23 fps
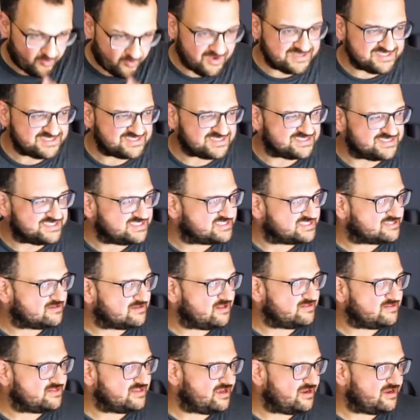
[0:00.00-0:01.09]
Is it still
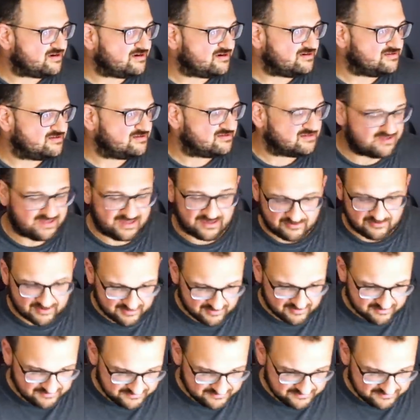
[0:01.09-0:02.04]
on the air? I don't know. I